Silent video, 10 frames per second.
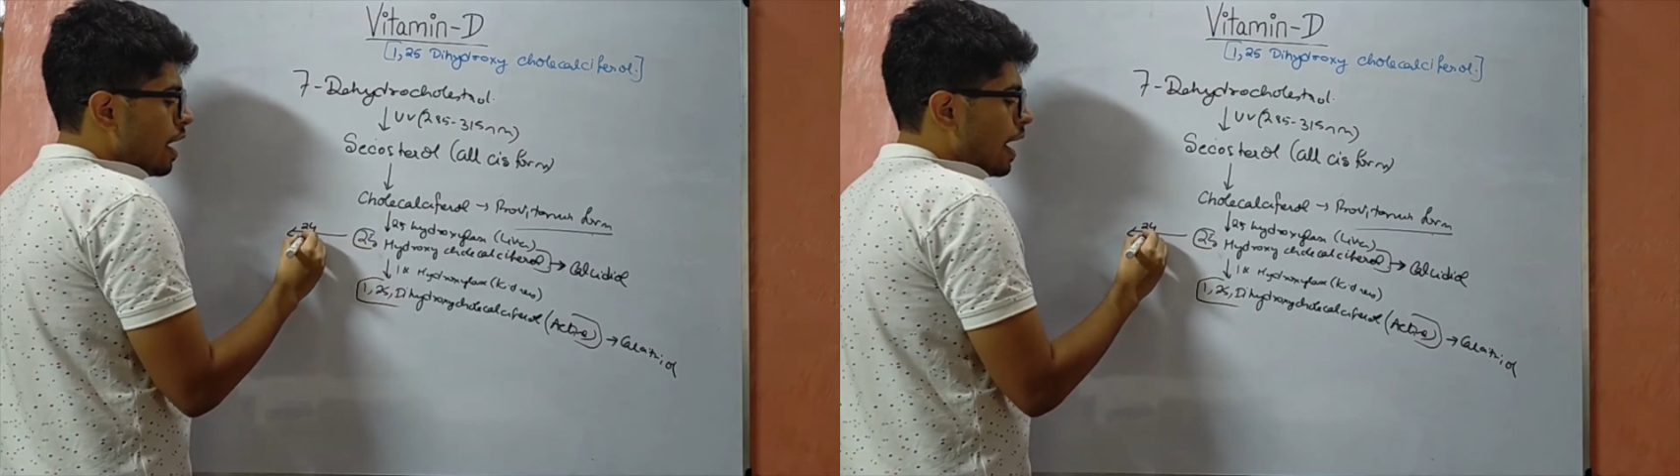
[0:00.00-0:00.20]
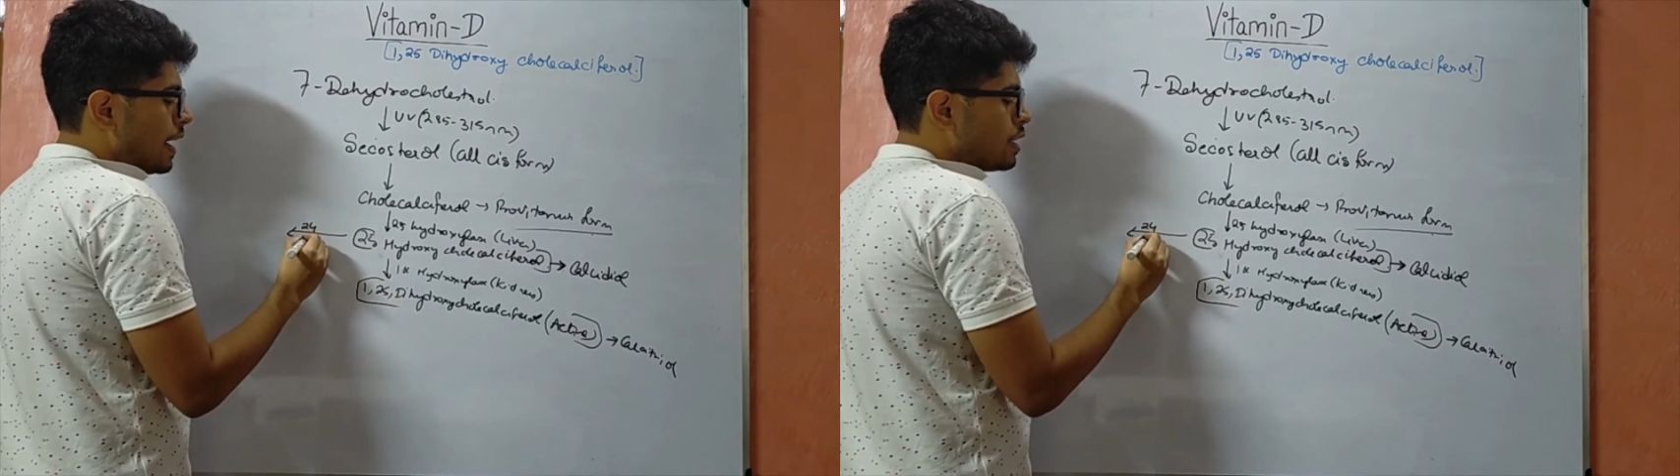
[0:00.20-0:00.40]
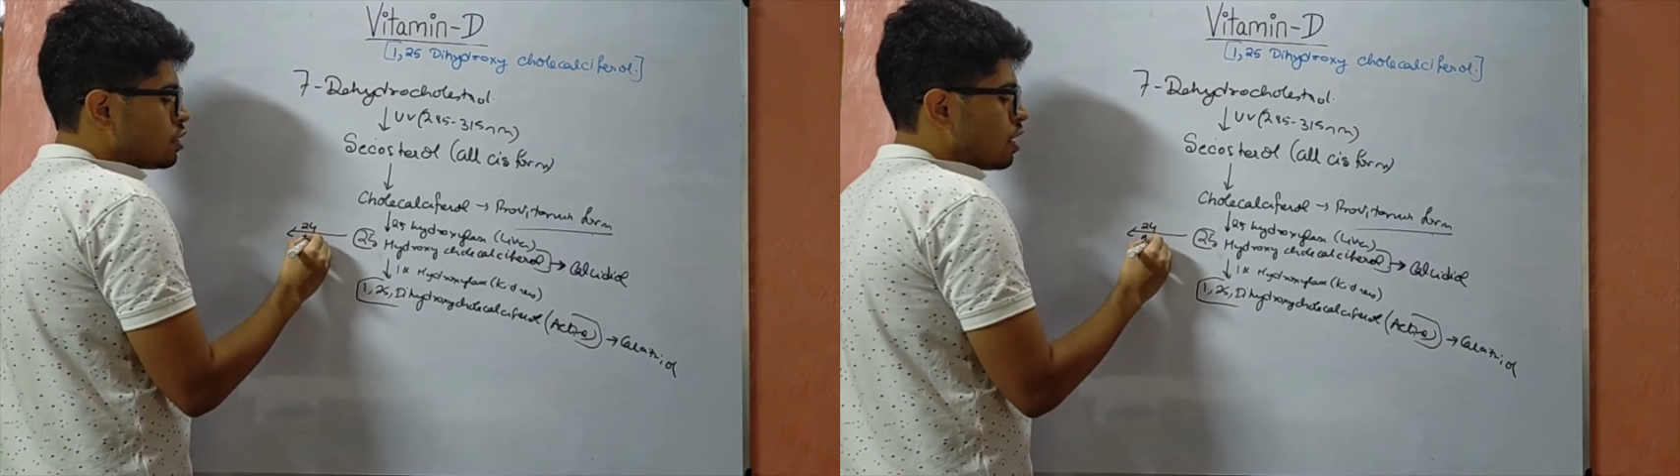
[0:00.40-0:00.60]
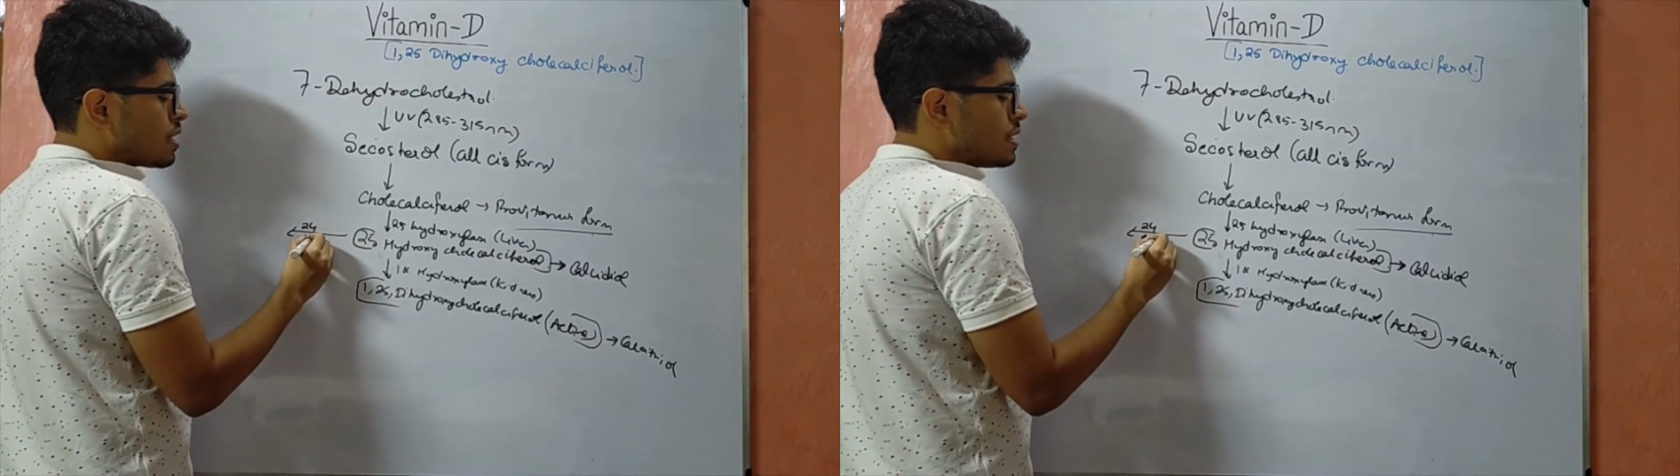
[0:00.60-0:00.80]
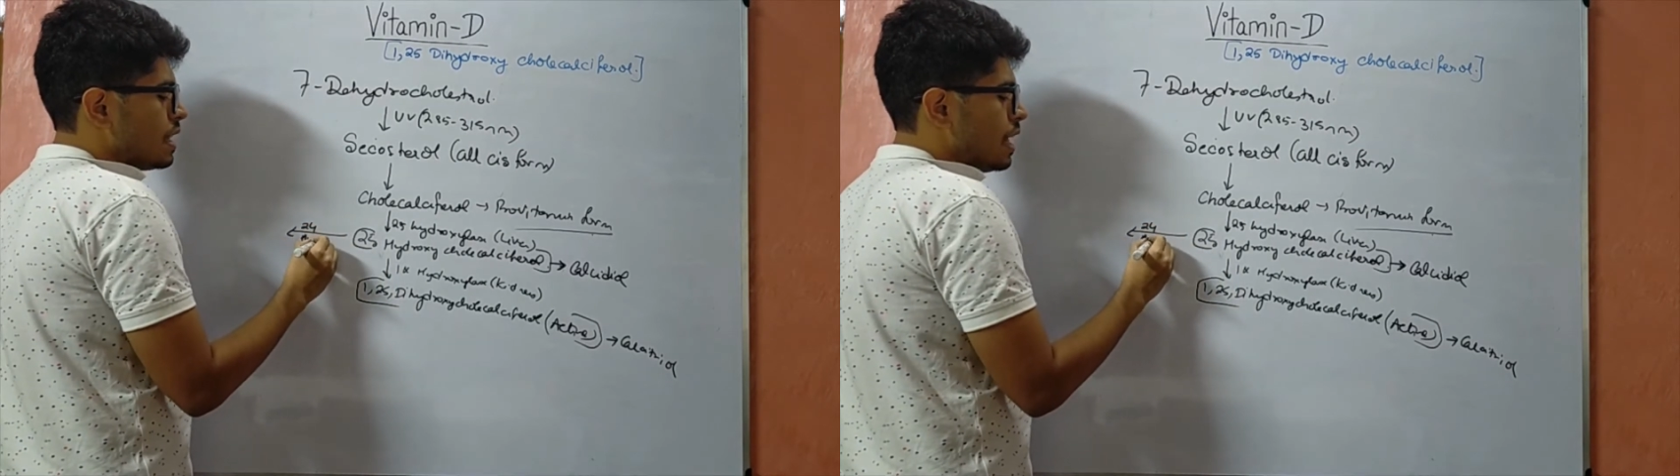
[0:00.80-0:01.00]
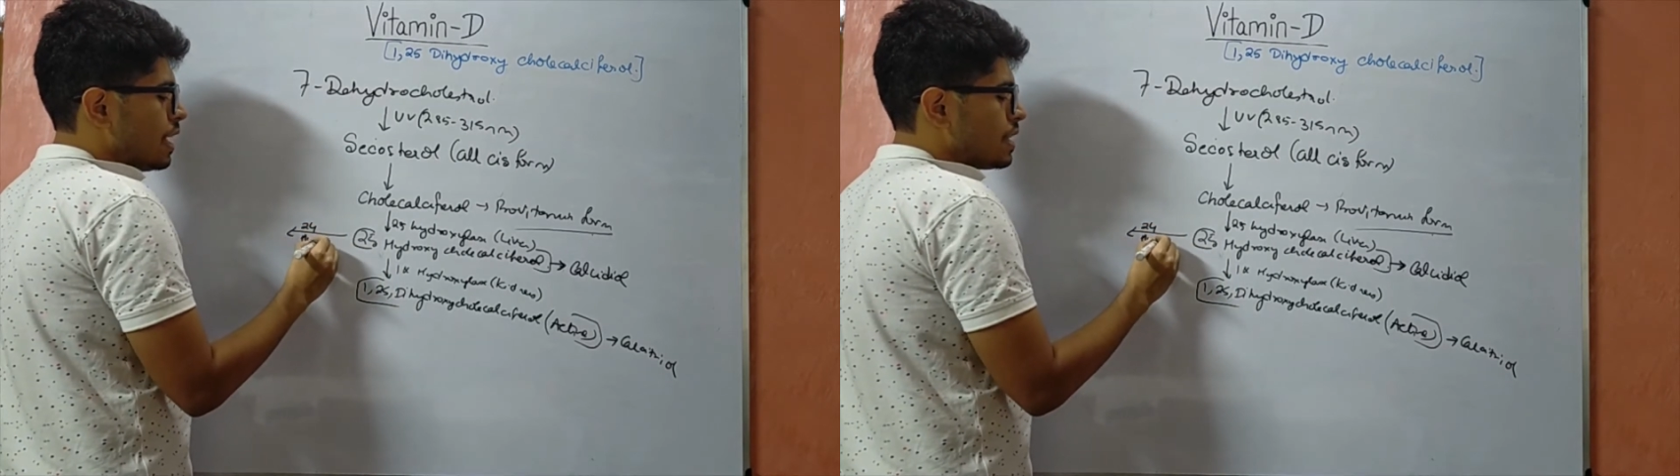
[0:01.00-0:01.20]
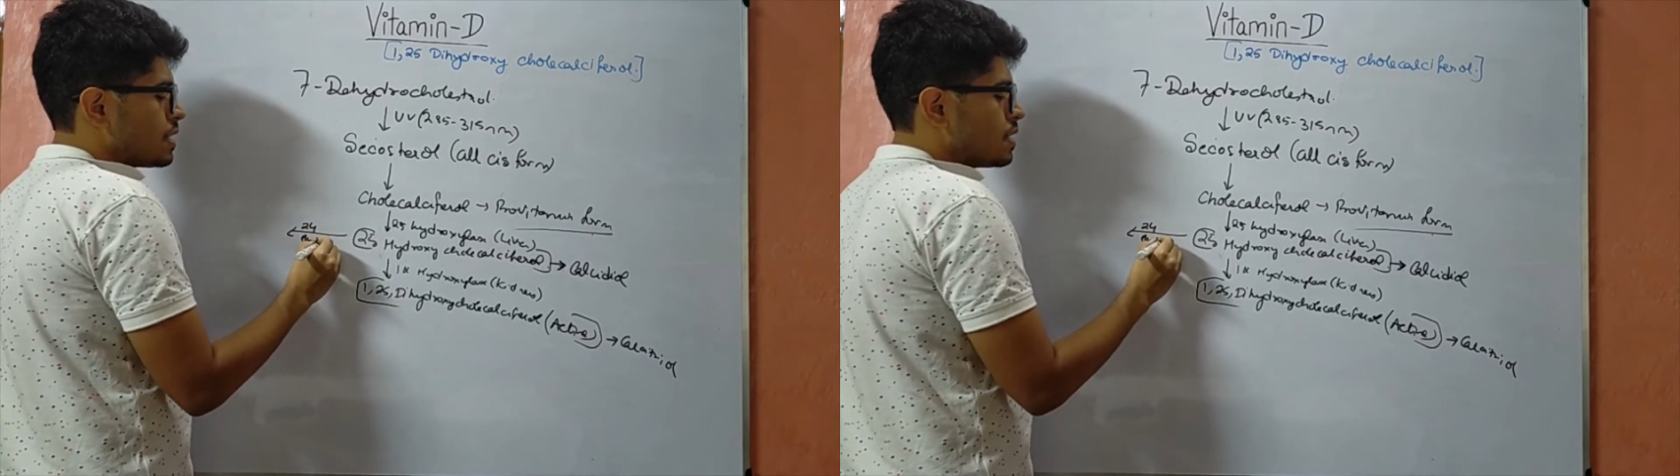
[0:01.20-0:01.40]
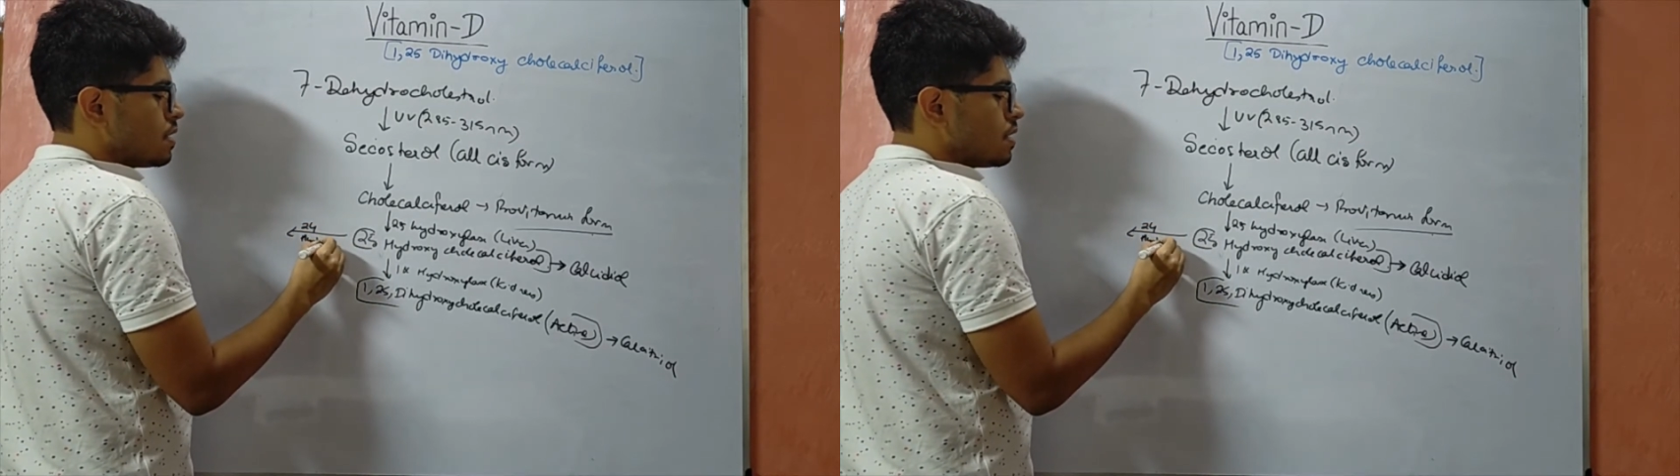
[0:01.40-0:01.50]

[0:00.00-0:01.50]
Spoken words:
hydroxylase